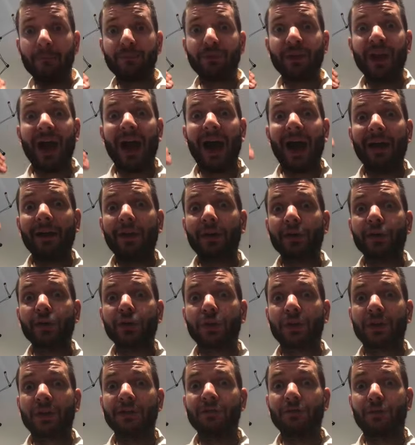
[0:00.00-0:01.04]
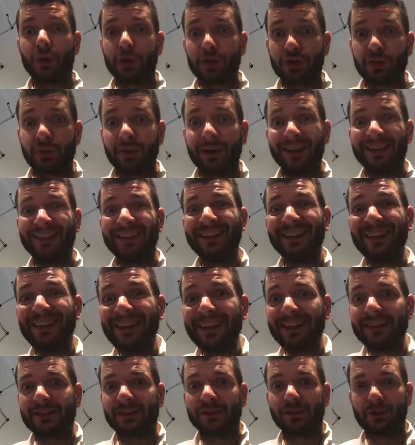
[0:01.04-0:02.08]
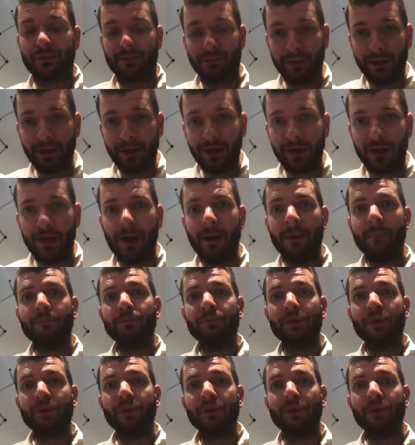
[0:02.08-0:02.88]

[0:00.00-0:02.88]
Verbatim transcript: the higher your conversion rate needs to be